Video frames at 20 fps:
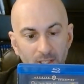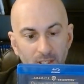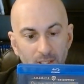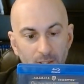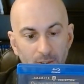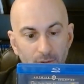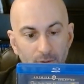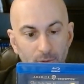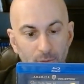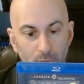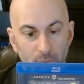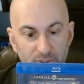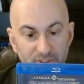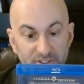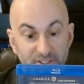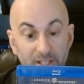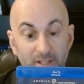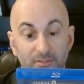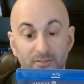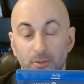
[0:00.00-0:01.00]
who is
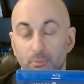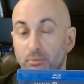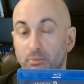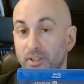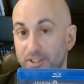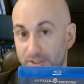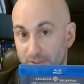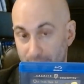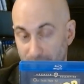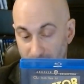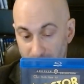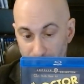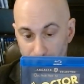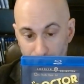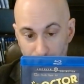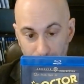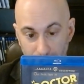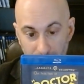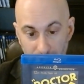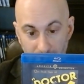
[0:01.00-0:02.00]
head of the
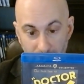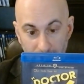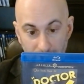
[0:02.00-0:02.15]
preservation